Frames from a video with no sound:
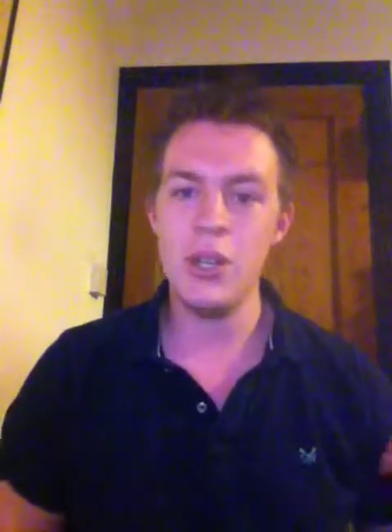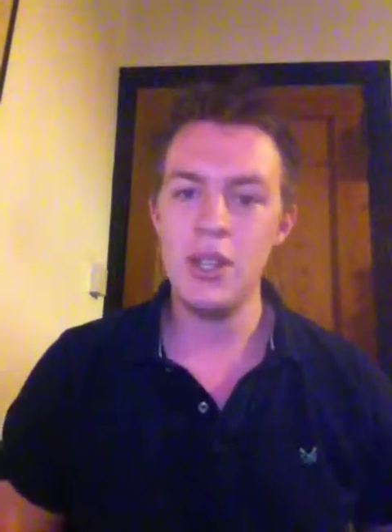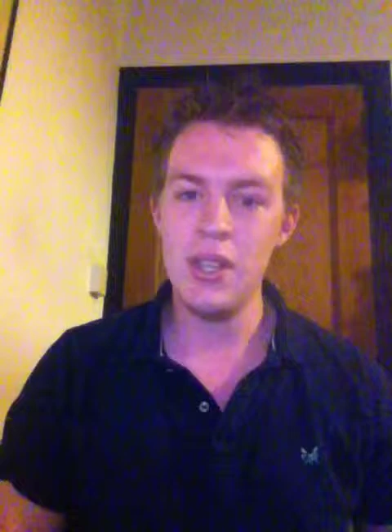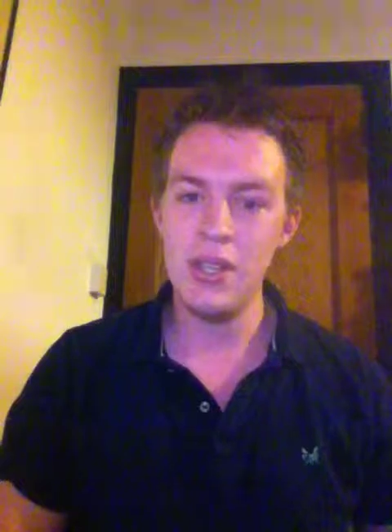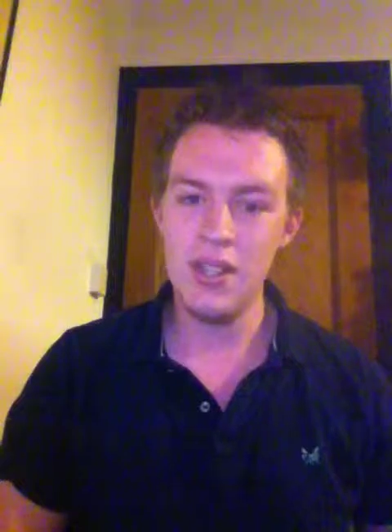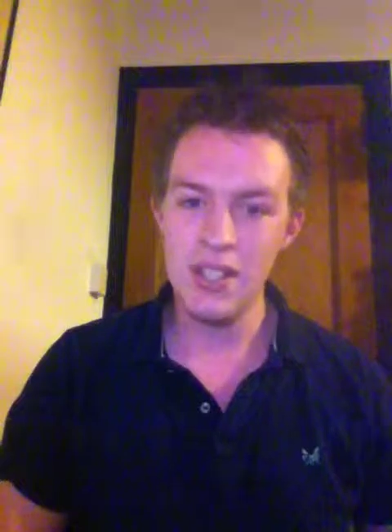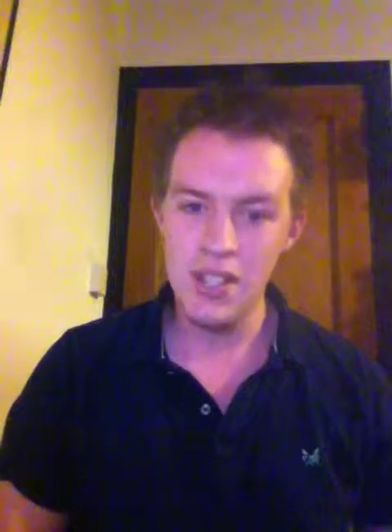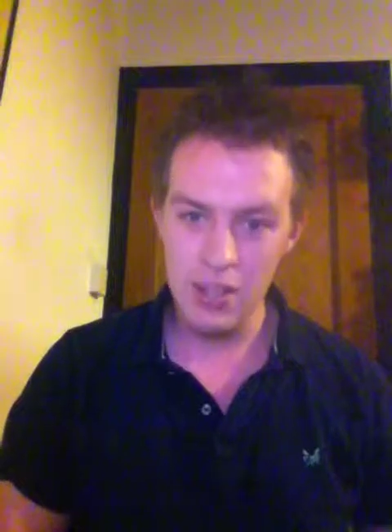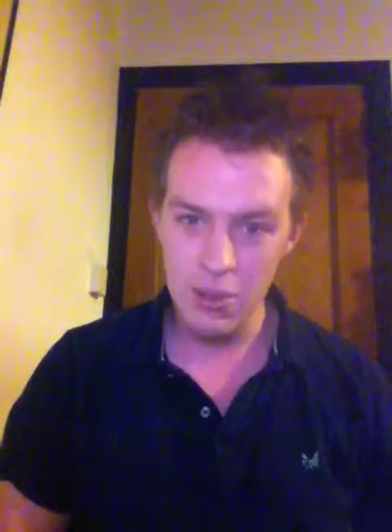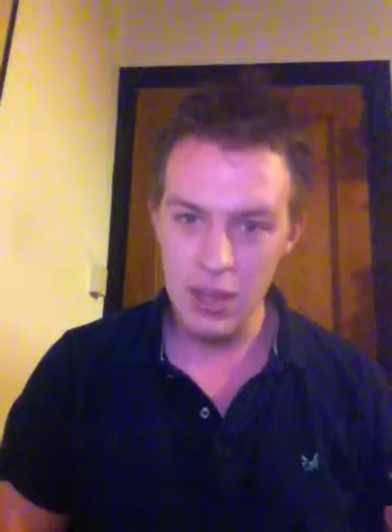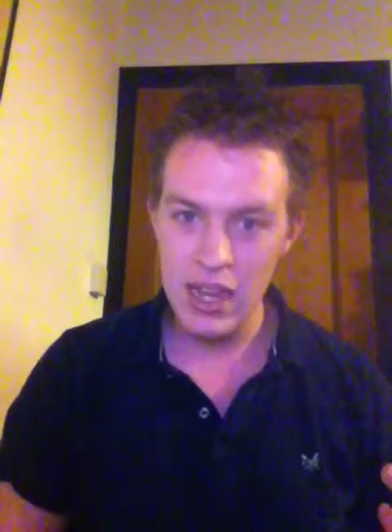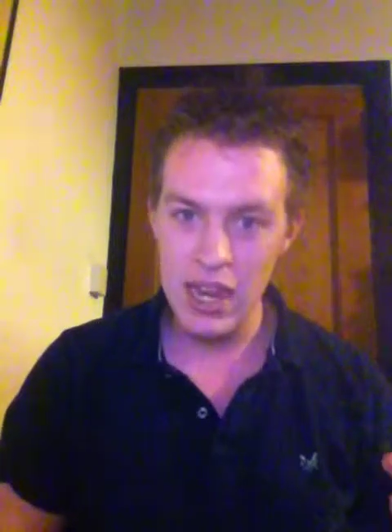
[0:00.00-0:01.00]
the
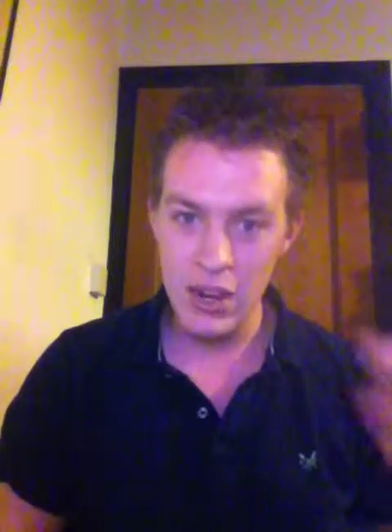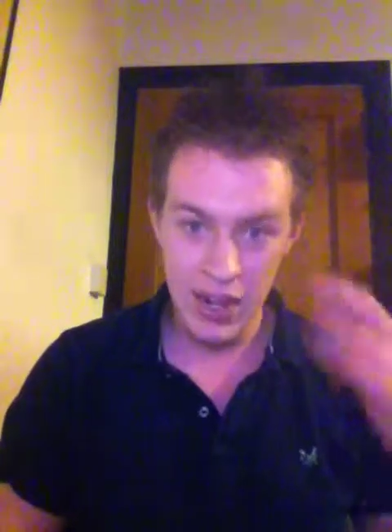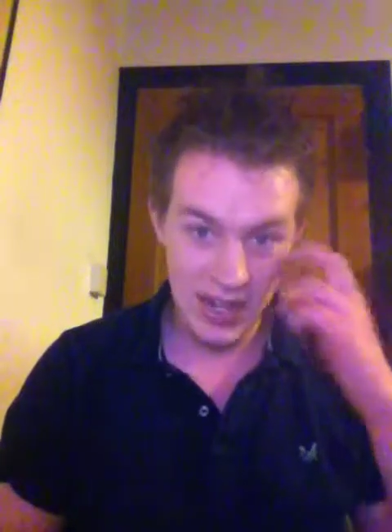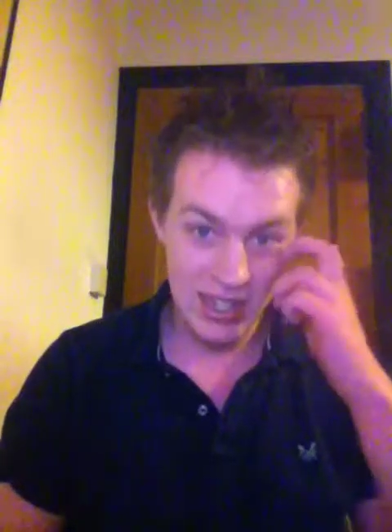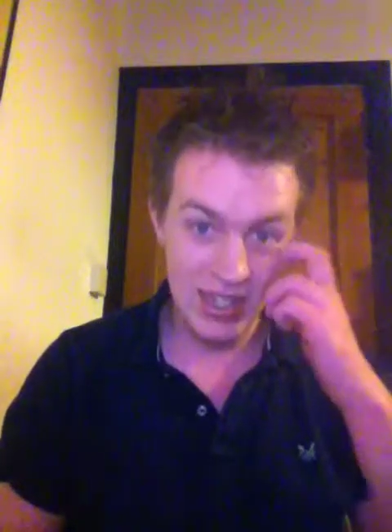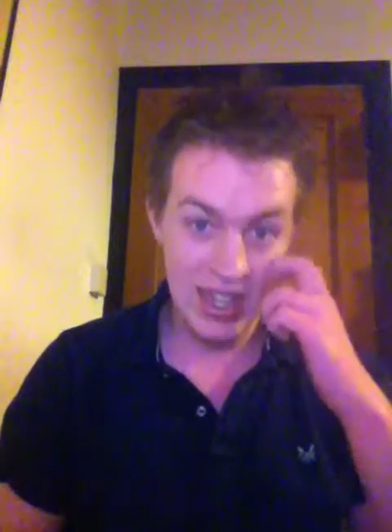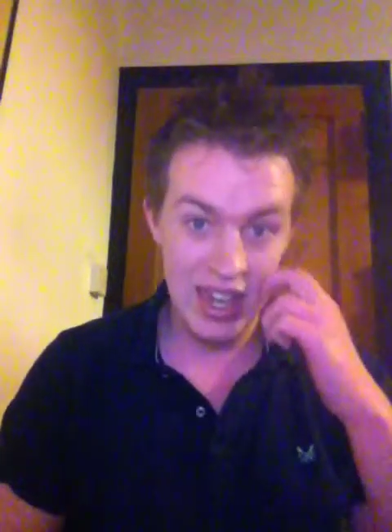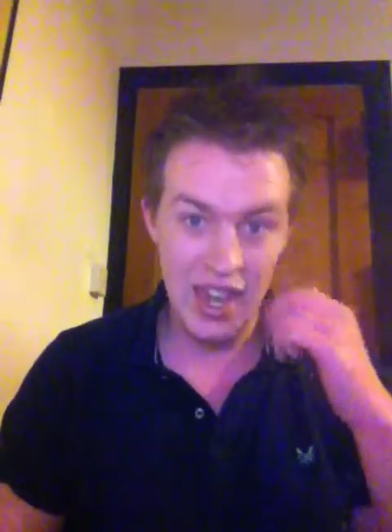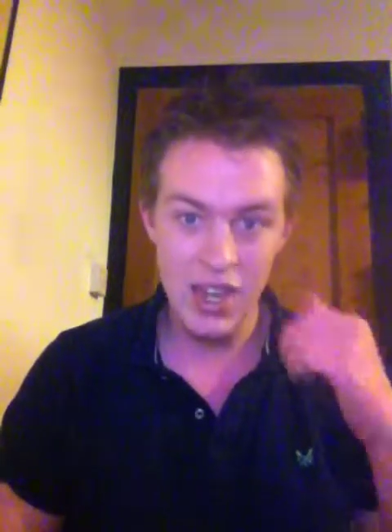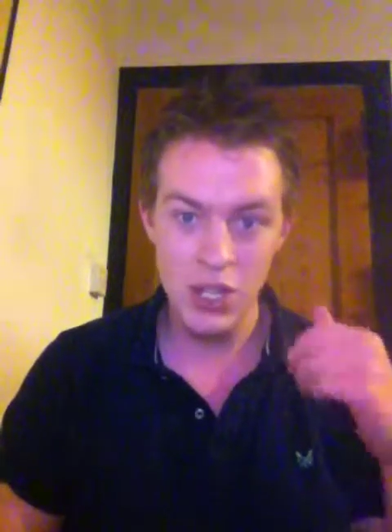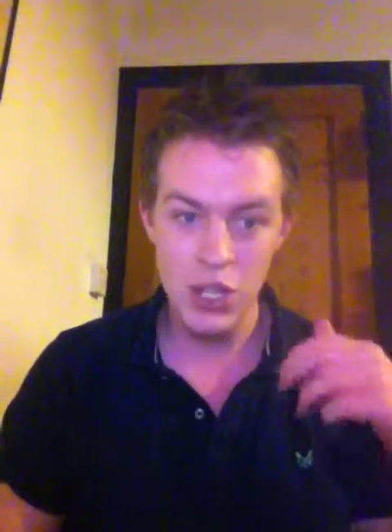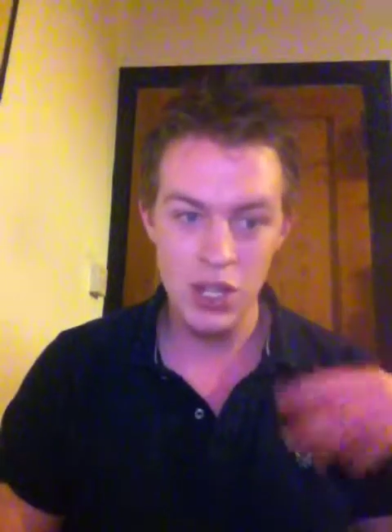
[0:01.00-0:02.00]
sleeping areas, the
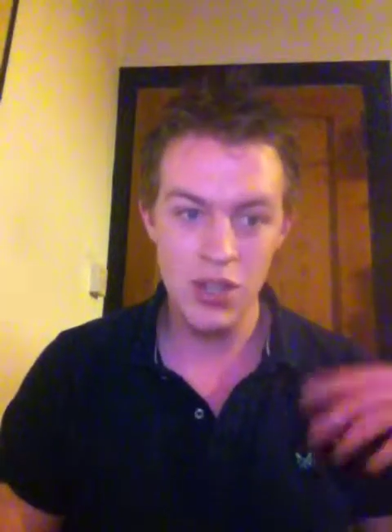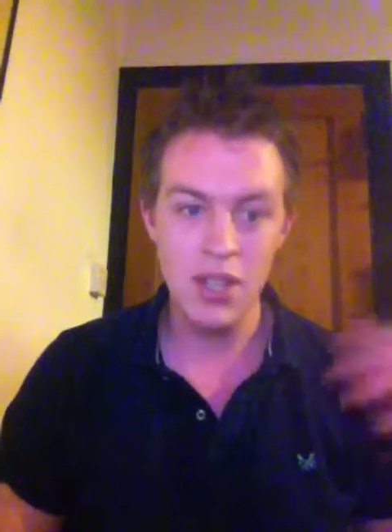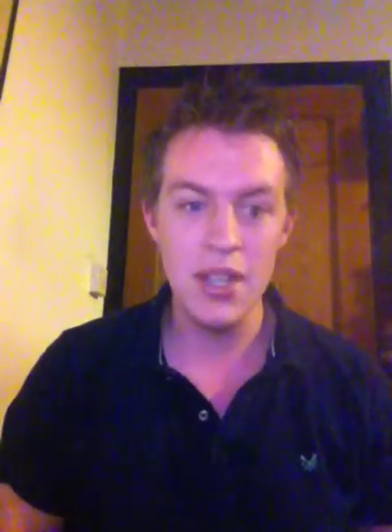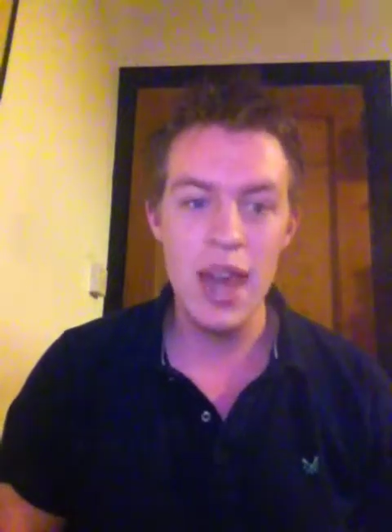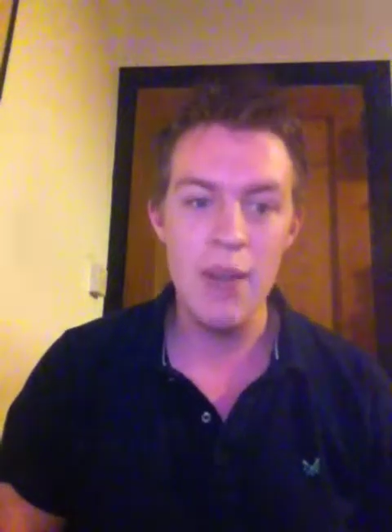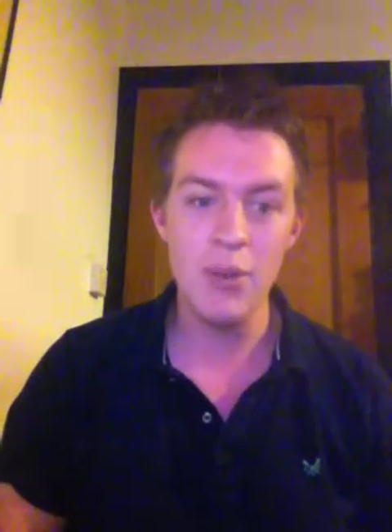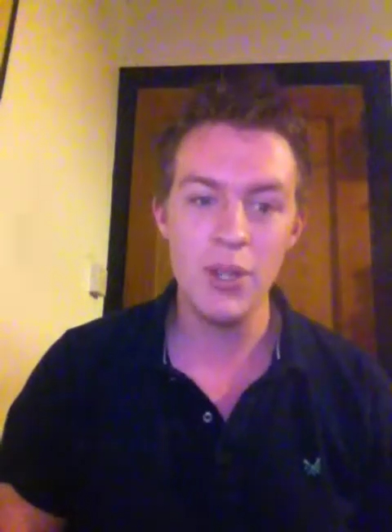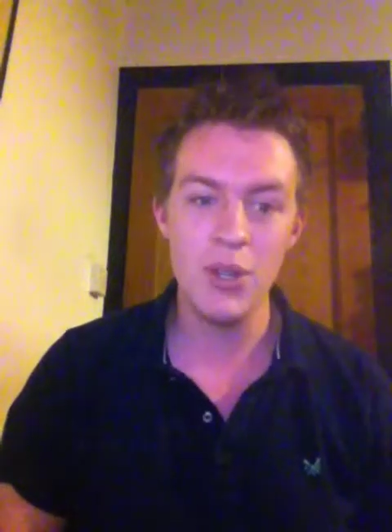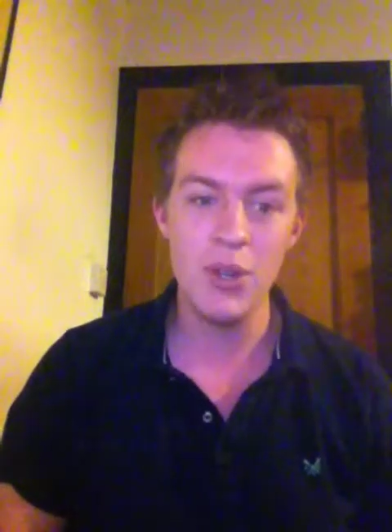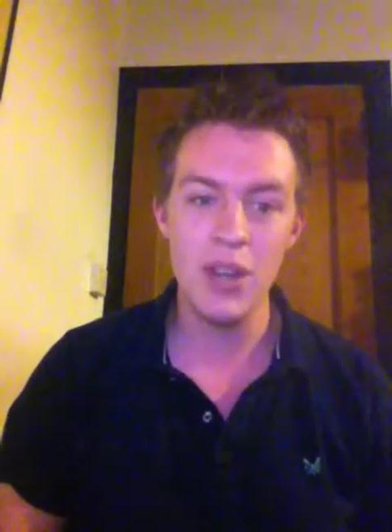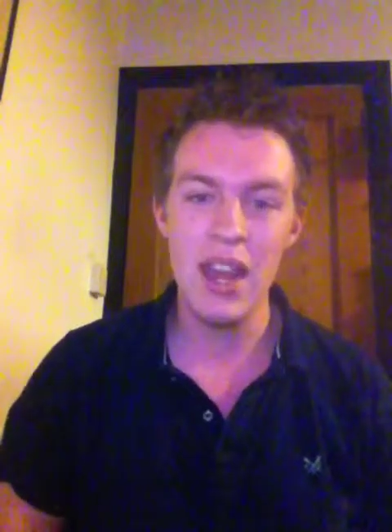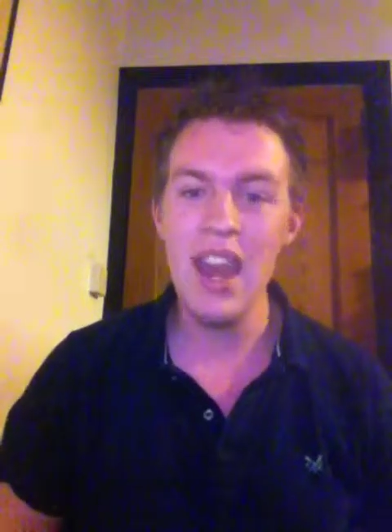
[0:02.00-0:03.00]
kitchen, the
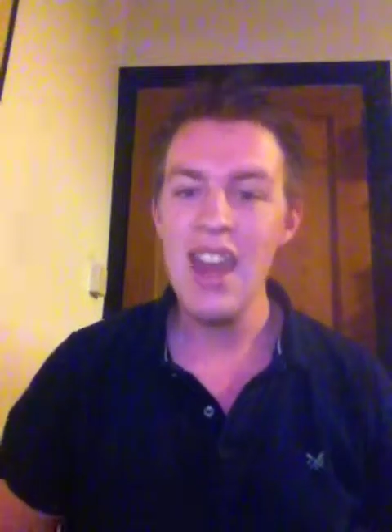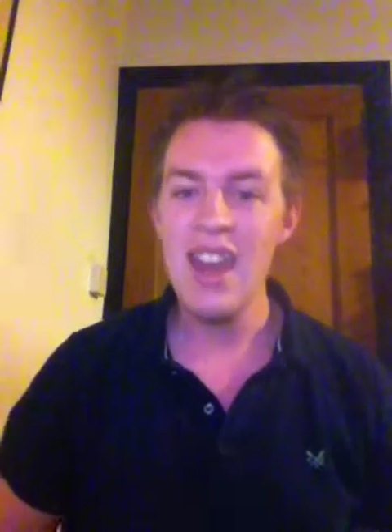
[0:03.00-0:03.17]
laboratory.